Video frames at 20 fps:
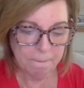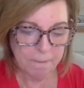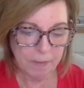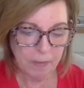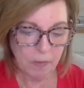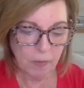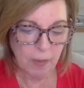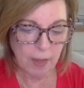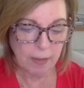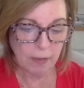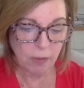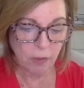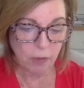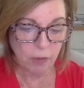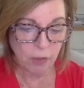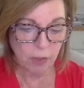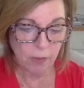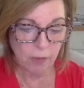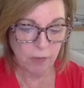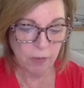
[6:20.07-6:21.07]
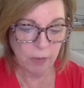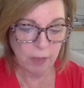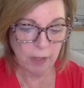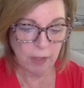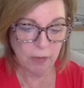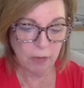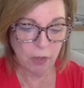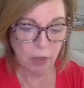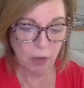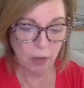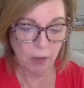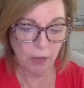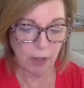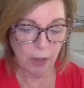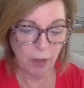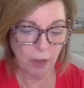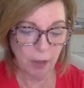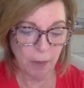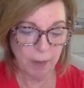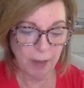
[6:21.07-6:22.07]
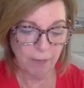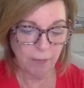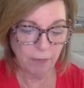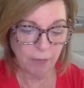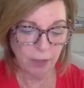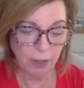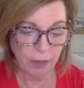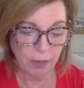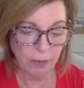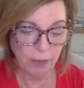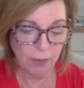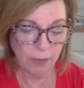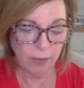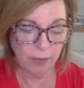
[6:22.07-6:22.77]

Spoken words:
So that's alternative sweeteners. Are they good or bad for you?